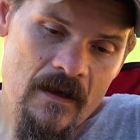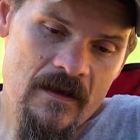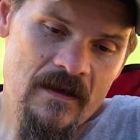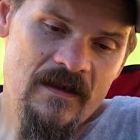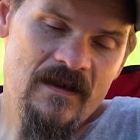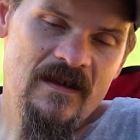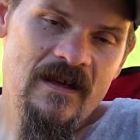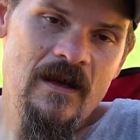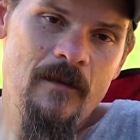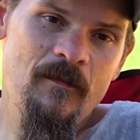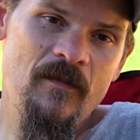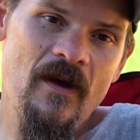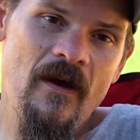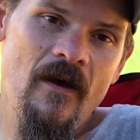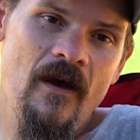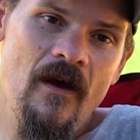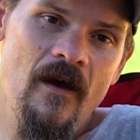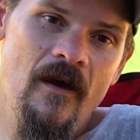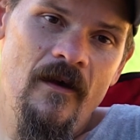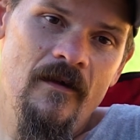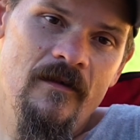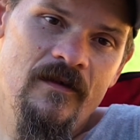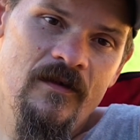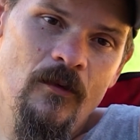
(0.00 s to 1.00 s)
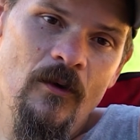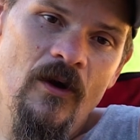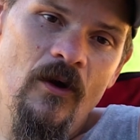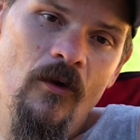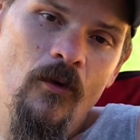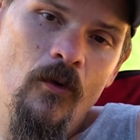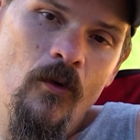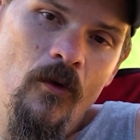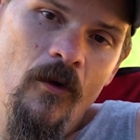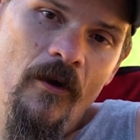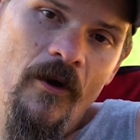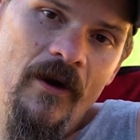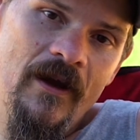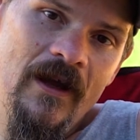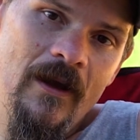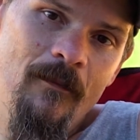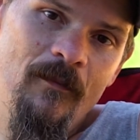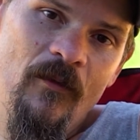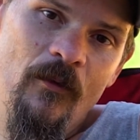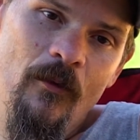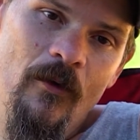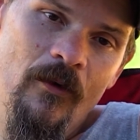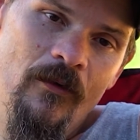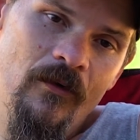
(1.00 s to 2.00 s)
Just keep the soil cooler, keep
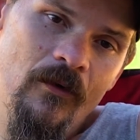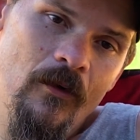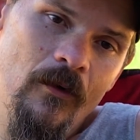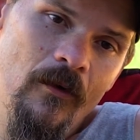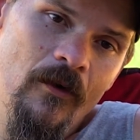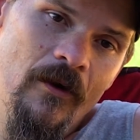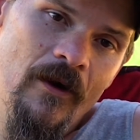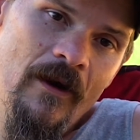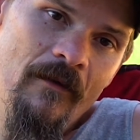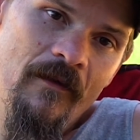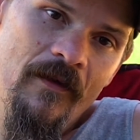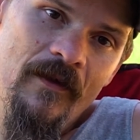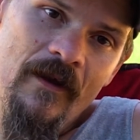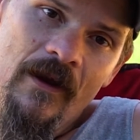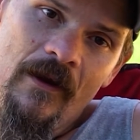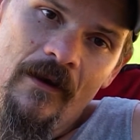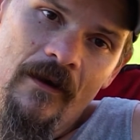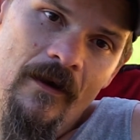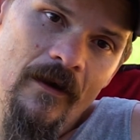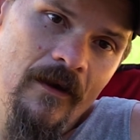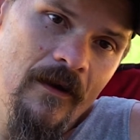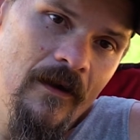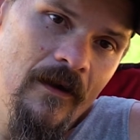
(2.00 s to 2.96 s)
the roots cooler, everything